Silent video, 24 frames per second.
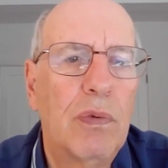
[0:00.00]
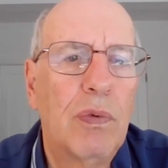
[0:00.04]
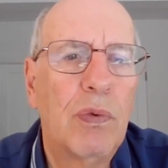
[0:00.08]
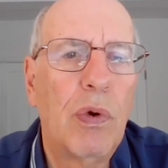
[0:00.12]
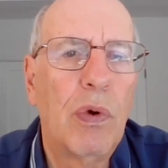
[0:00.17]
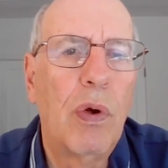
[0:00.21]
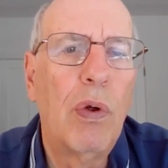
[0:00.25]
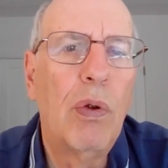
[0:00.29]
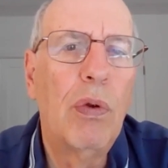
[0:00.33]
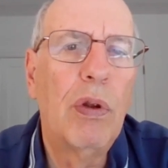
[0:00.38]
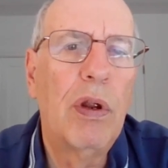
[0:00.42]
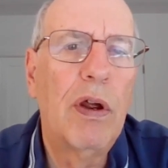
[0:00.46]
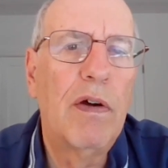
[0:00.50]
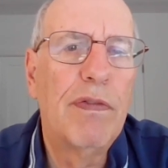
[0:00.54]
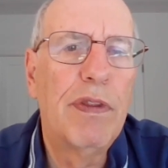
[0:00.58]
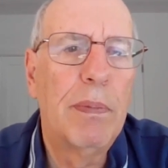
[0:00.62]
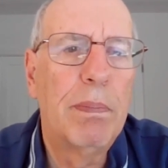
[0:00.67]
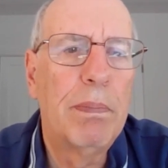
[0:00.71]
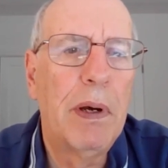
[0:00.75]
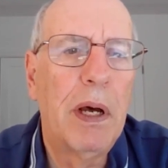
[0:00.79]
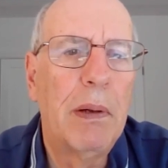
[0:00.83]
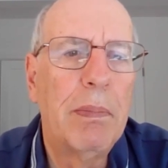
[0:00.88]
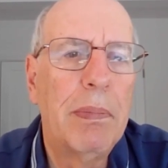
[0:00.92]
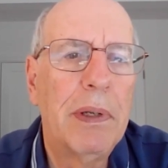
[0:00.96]
role of
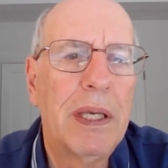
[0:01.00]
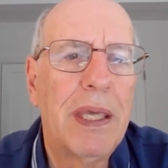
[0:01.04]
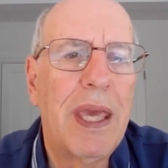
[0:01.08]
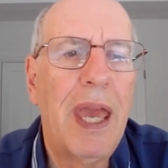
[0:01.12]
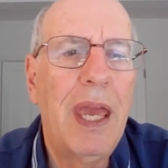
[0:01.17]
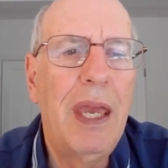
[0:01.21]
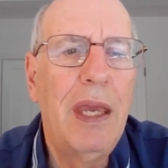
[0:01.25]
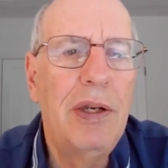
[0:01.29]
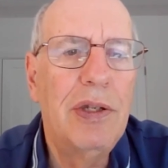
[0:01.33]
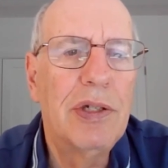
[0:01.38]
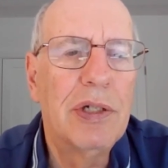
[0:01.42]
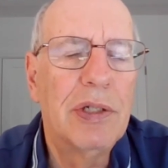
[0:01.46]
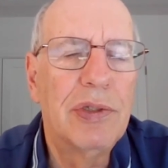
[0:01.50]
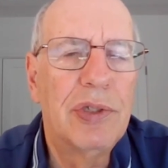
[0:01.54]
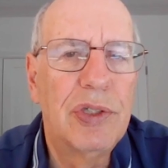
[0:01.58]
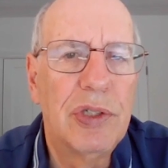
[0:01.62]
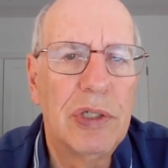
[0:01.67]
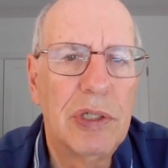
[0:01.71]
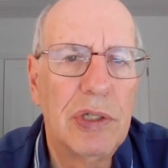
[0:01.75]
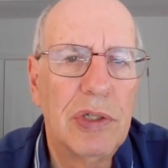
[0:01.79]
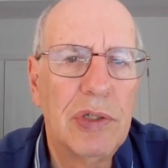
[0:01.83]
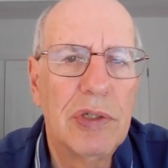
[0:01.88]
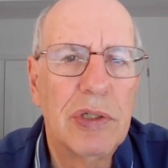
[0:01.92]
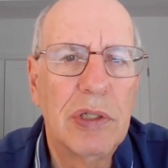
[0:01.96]
the public
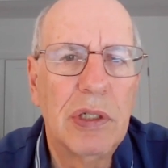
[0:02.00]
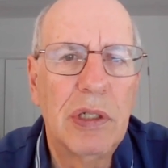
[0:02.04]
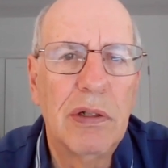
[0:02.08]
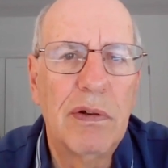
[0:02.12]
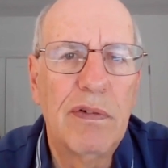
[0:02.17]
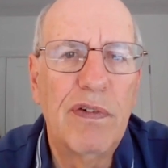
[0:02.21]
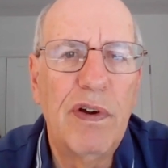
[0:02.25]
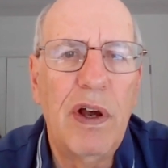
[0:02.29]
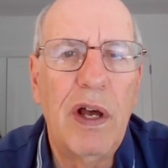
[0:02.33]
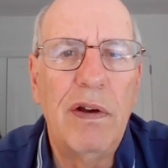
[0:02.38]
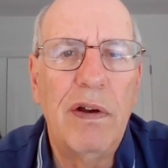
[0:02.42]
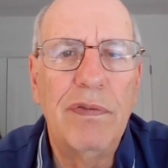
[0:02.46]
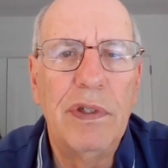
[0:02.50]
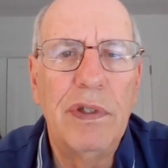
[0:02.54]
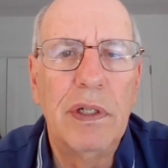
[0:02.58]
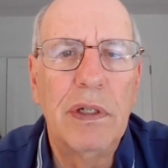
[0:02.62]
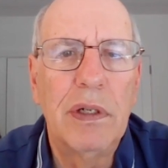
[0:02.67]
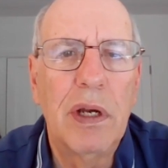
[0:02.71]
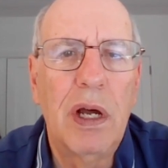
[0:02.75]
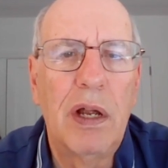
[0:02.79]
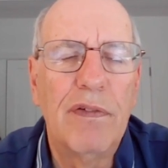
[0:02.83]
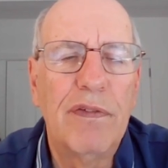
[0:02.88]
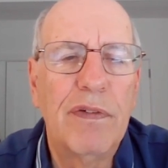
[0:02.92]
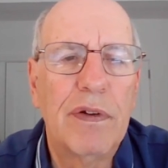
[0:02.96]
agencies involved
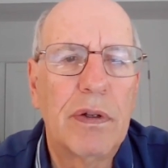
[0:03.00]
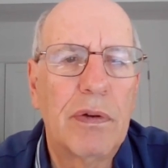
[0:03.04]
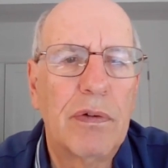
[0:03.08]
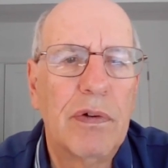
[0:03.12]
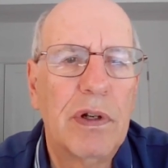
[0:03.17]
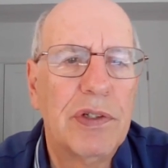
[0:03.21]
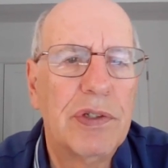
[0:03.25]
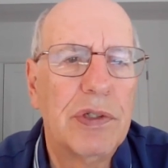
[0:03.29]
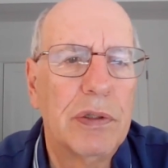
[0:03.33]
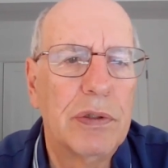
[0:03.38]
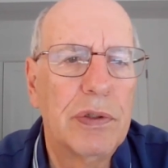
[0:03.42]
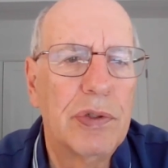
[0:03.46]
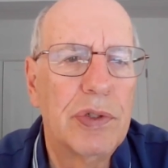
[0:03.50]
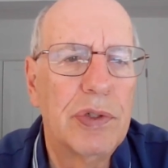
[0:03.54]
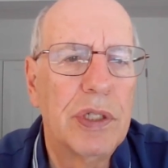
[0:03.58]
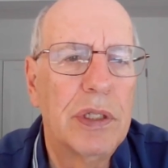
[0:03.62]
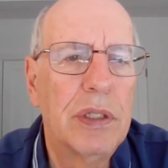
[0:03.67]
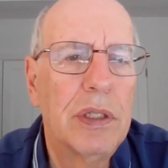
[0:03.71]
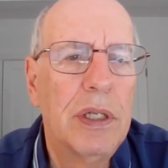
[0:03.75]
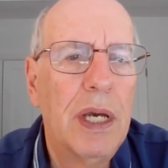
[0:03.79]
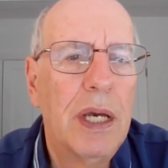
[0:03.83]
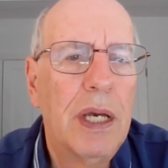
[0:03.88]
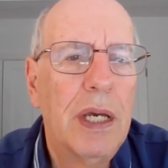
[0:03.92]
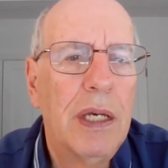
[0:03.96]
in conflict
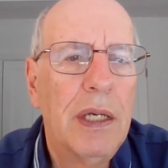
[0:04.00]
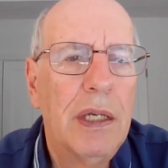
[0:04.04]
resolution